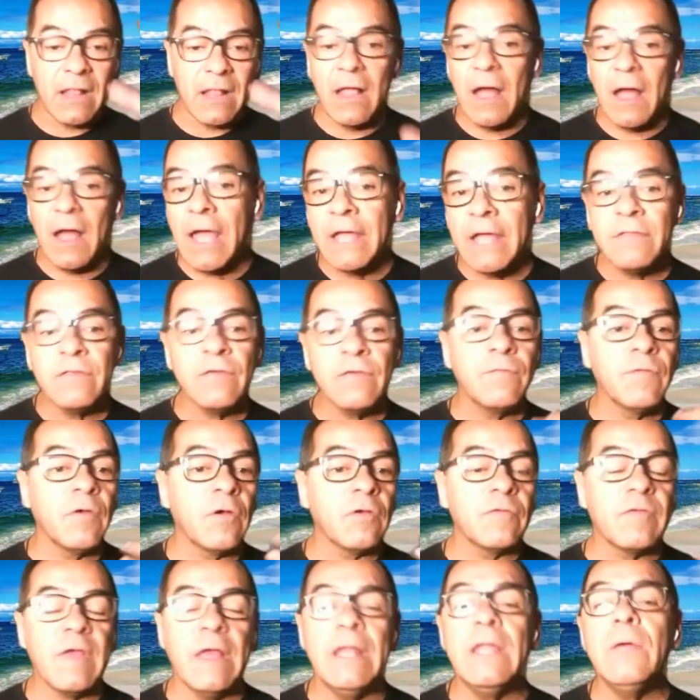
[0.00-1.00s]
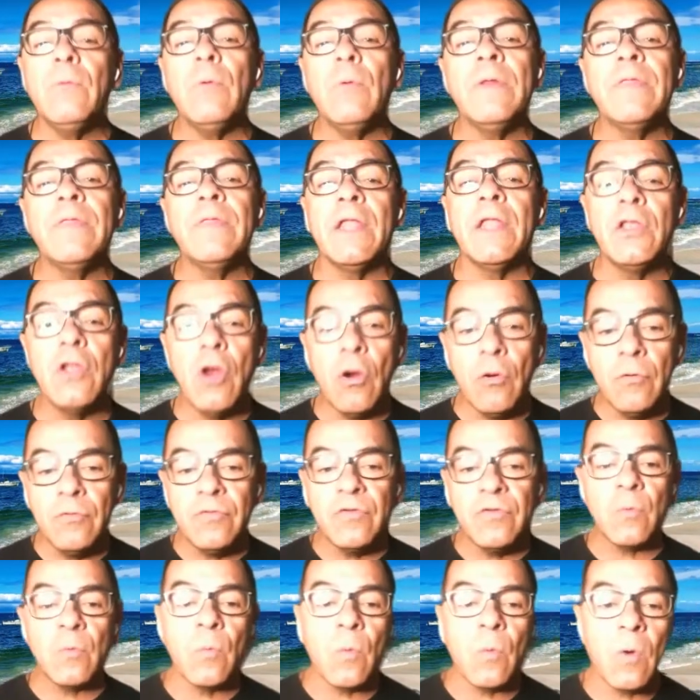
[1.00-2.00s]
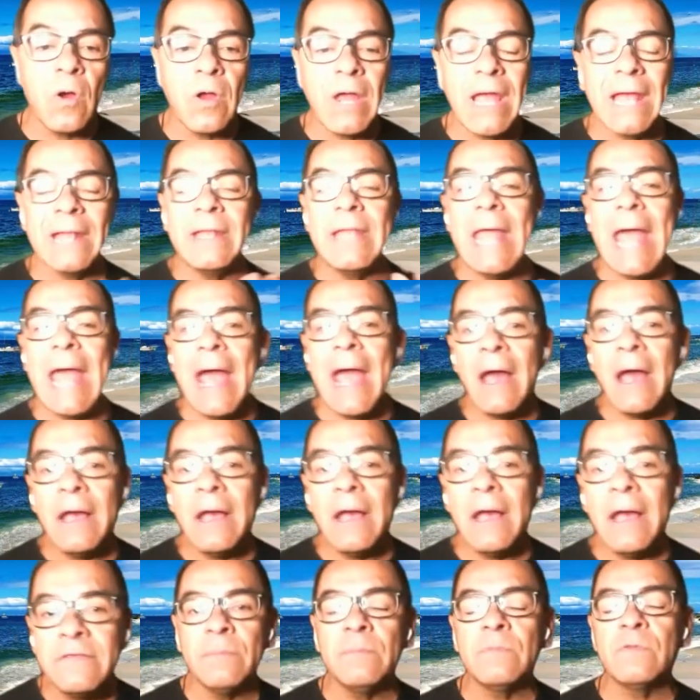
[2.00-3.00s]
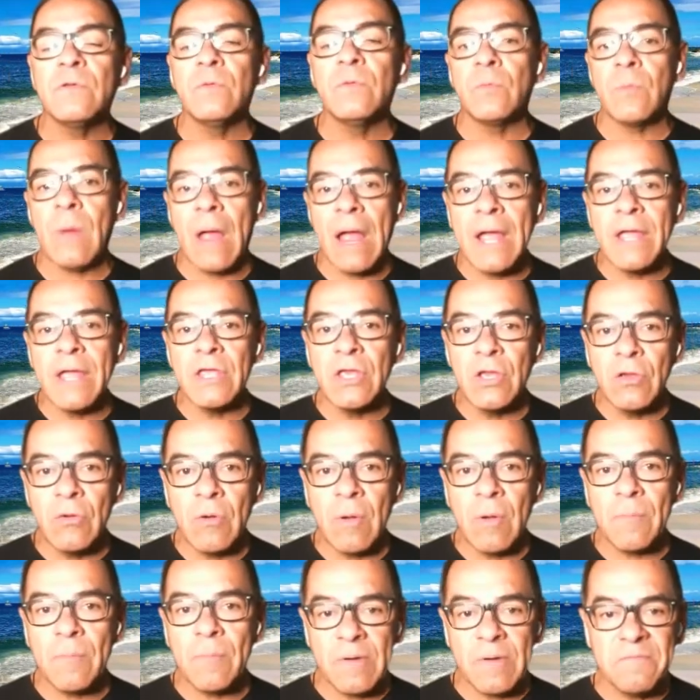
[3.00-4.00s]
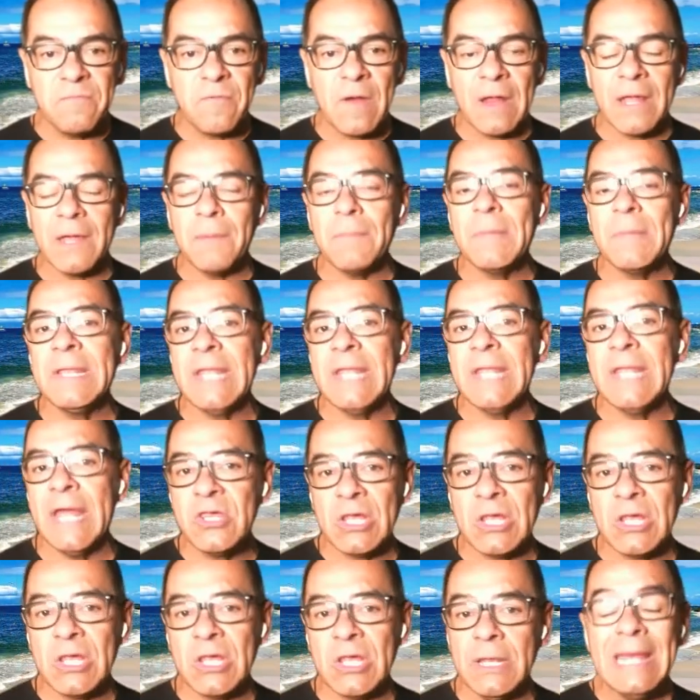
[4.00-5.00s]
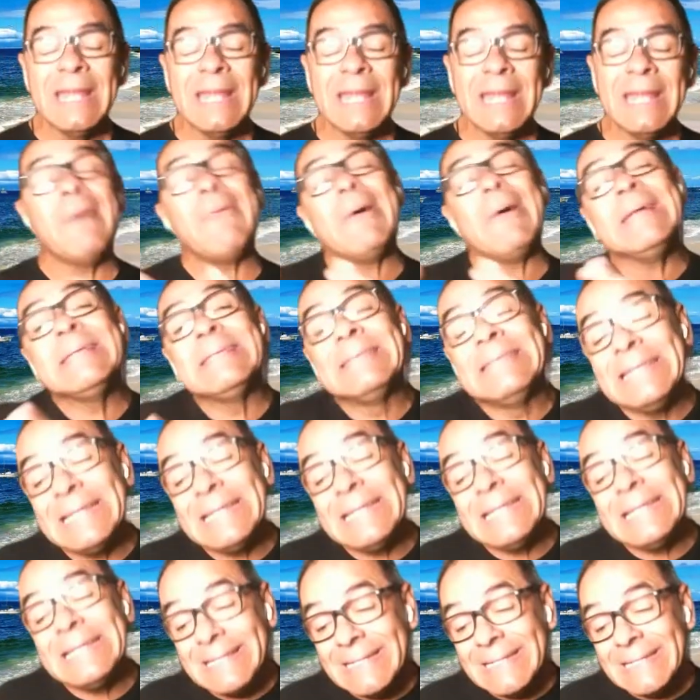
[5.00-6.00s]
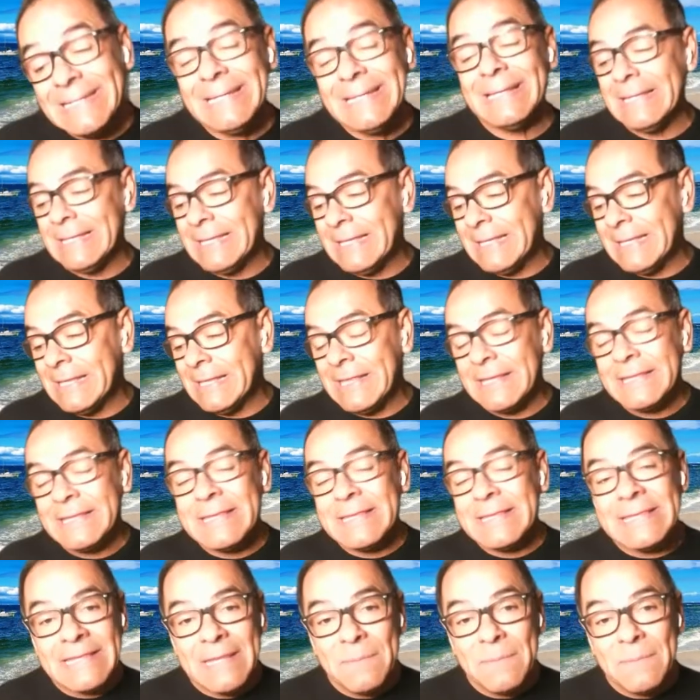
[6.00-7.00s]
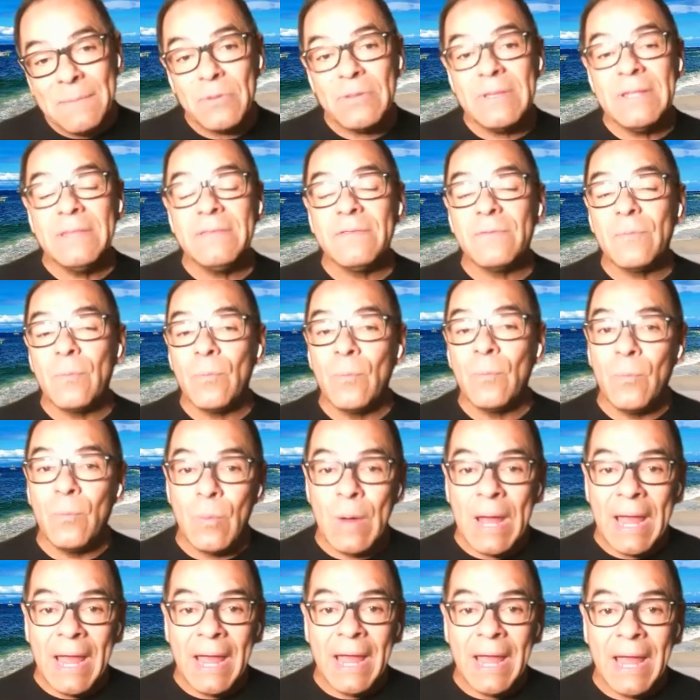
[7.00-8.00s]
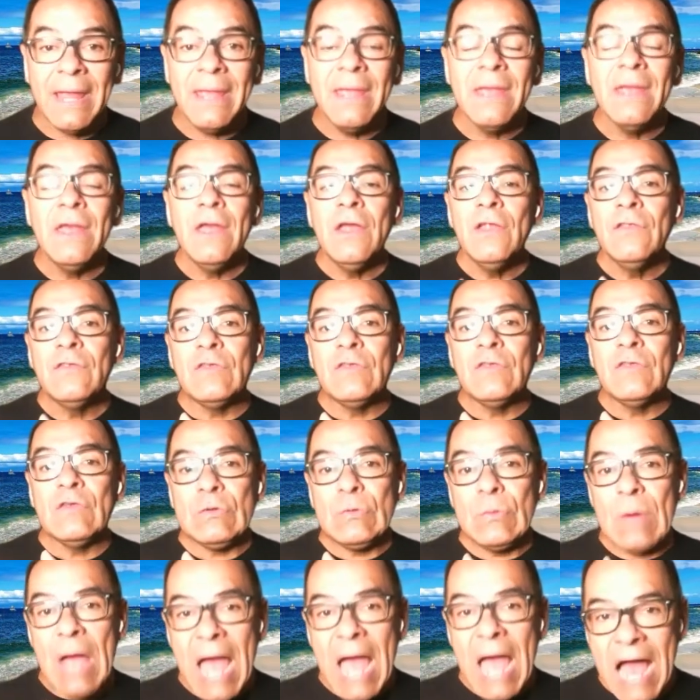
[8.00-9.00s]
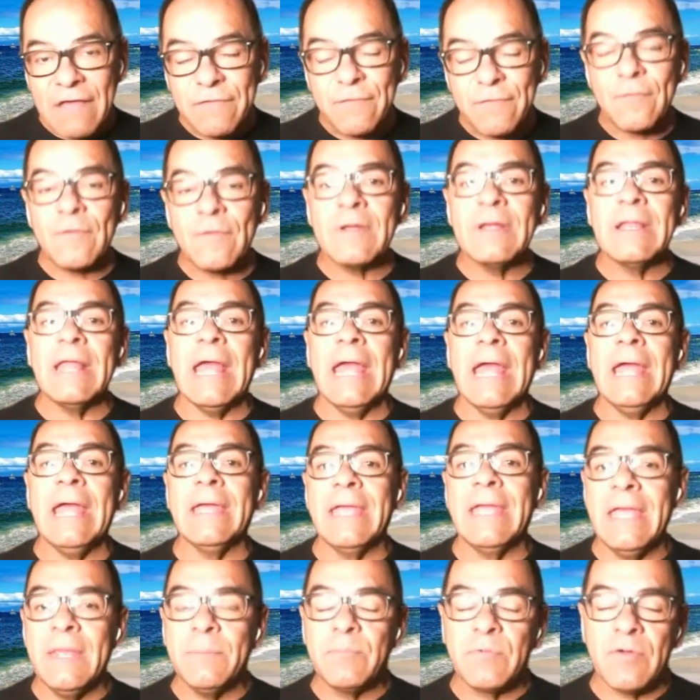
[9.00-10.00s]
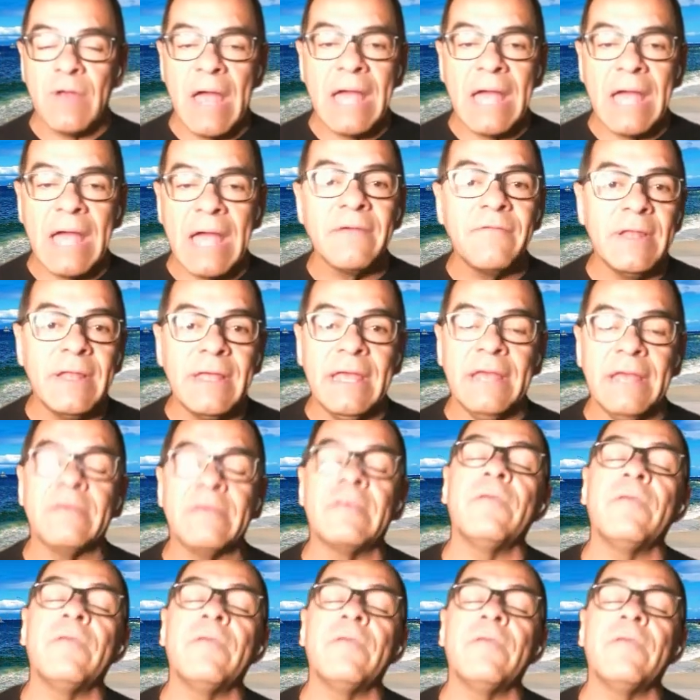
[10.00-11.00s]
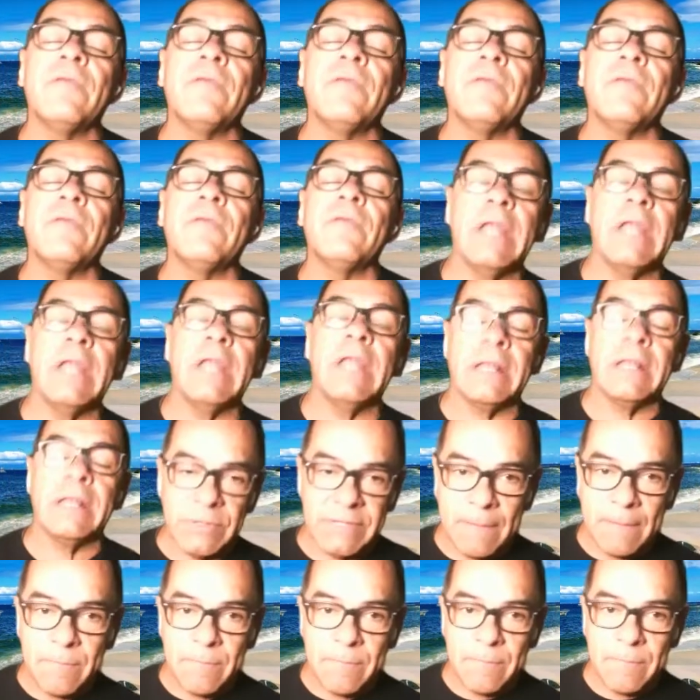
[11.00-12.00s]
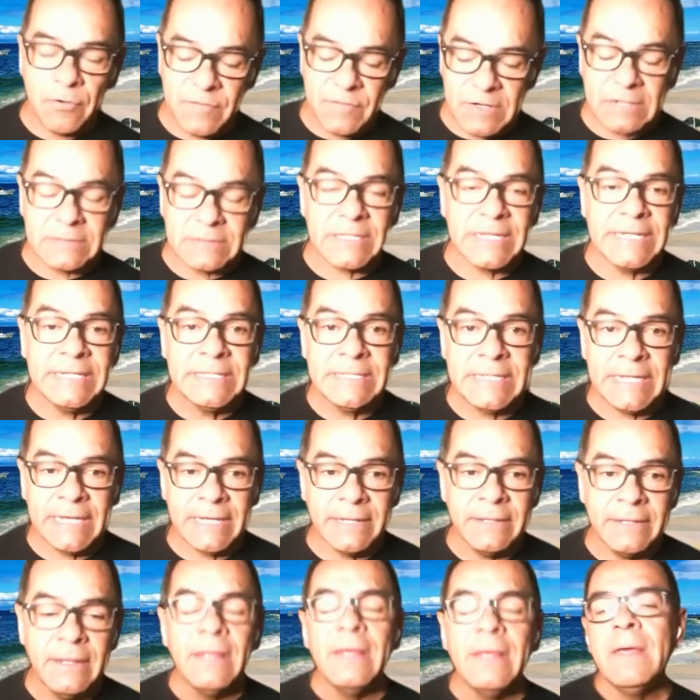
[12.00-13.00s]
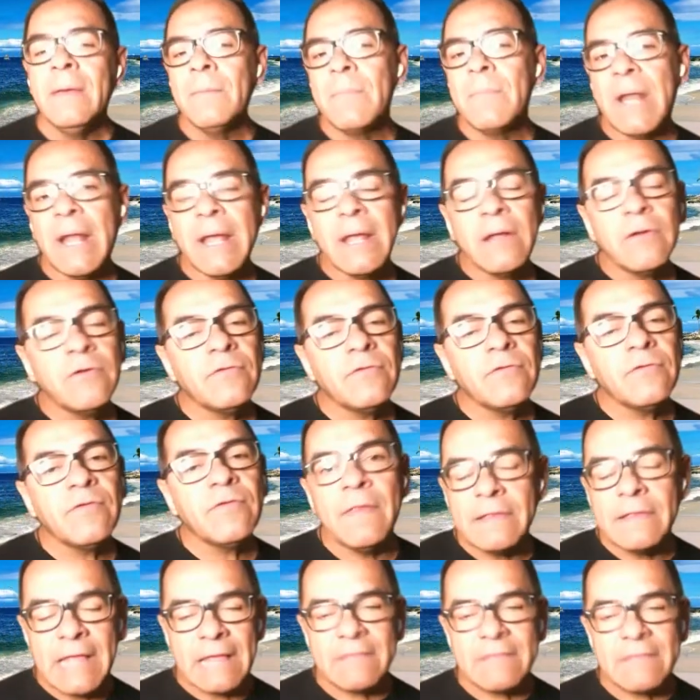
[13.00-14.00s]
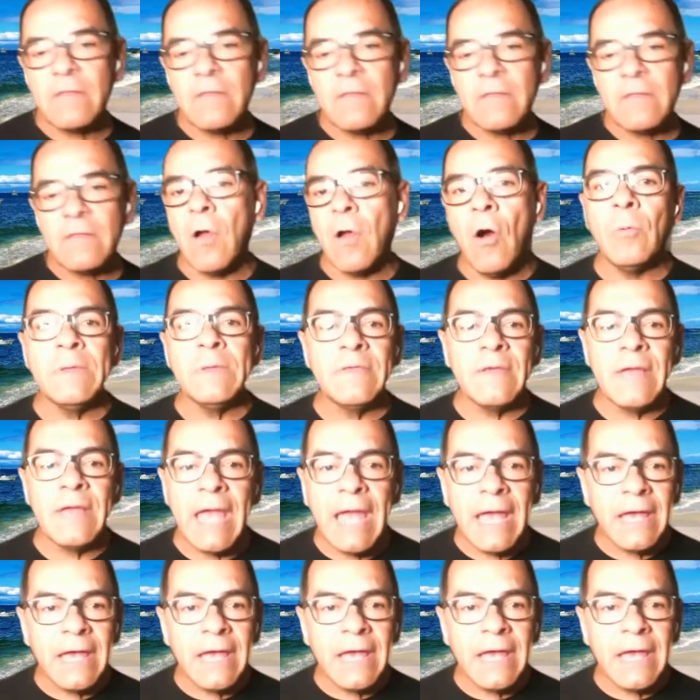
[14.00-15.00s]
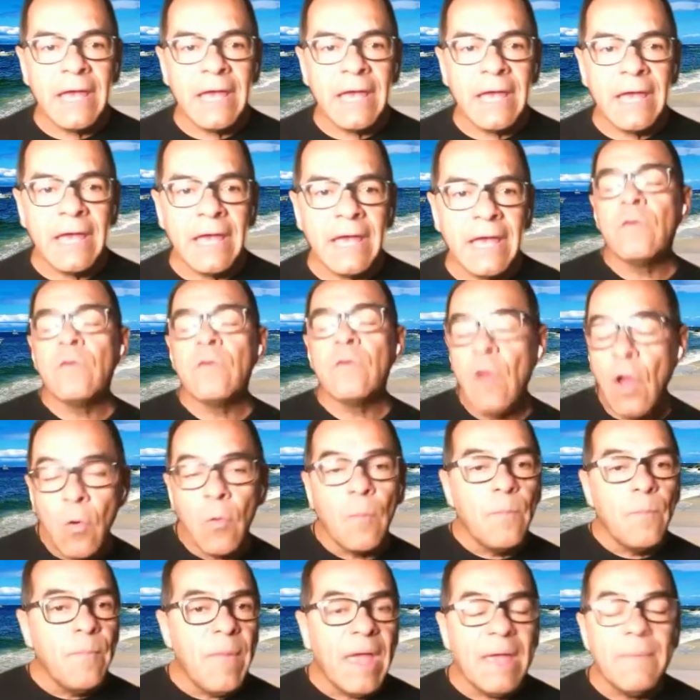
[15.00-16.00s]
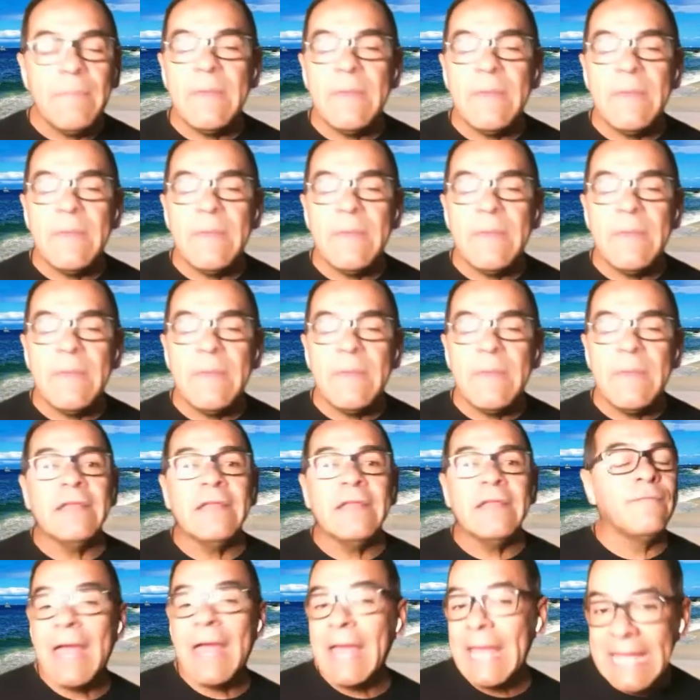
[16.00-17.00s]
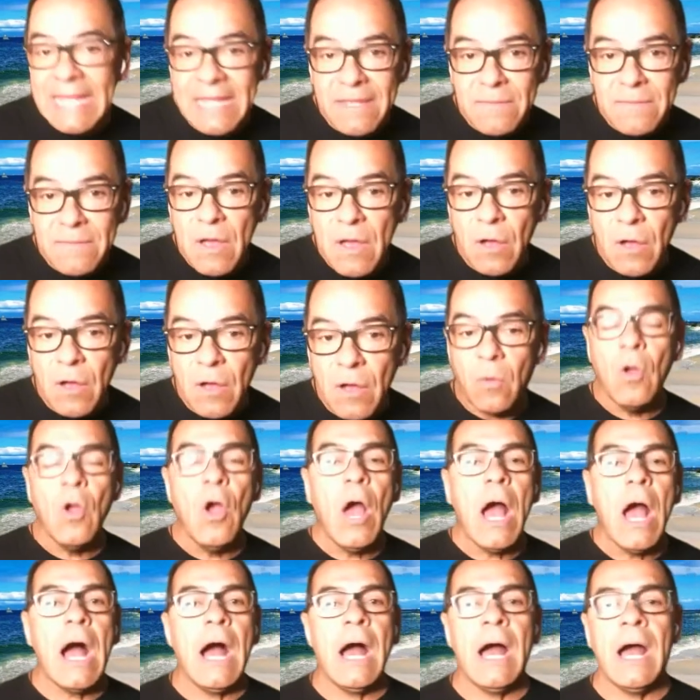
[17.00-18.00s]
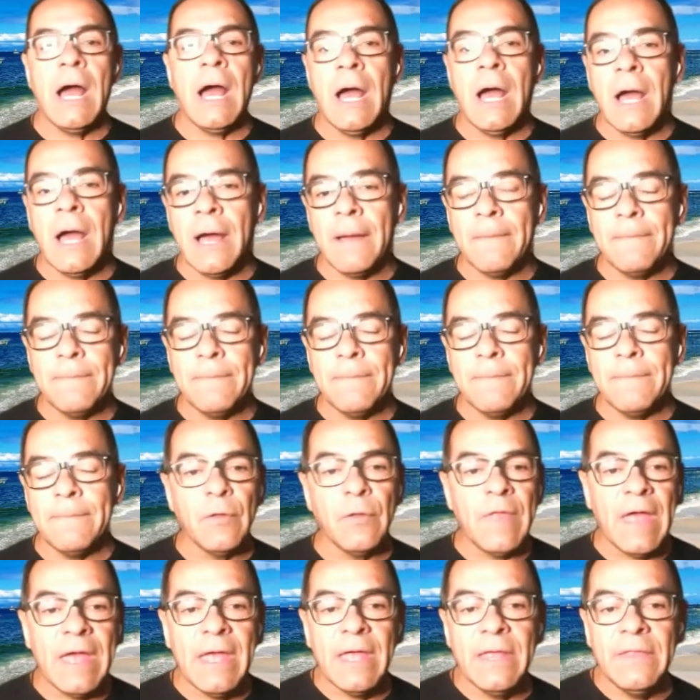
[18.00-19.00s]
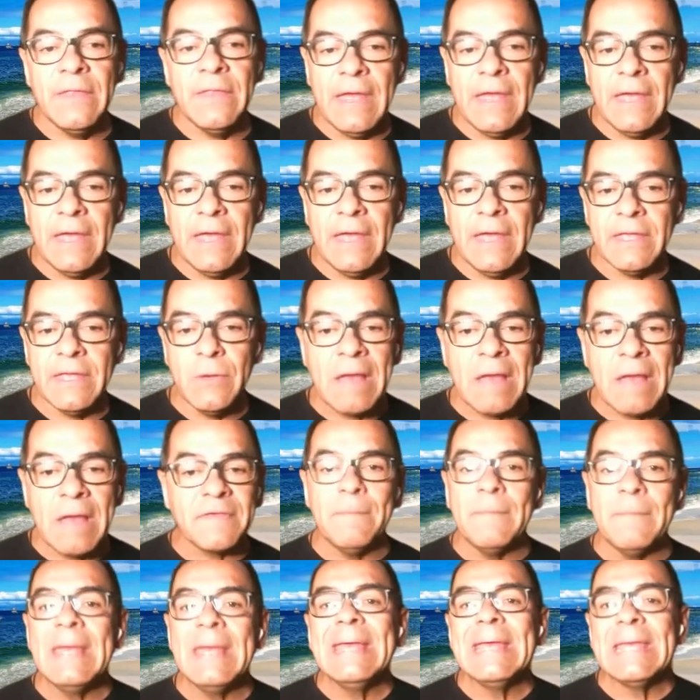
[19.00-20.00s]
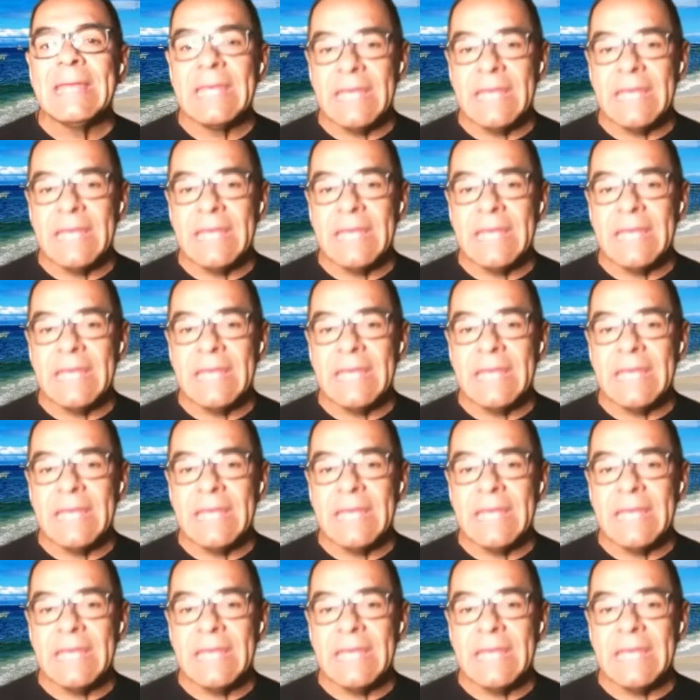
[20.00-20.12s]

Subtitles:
clients of yours, anyone that knows your work, and ask them to write you a brief recommendation. Now, ideally, the simplest way to ask for it and keep track of it is if you are connected with that person on LinkedIn. But I understand that that's not always the case. So maybe it's via email, that you ask them.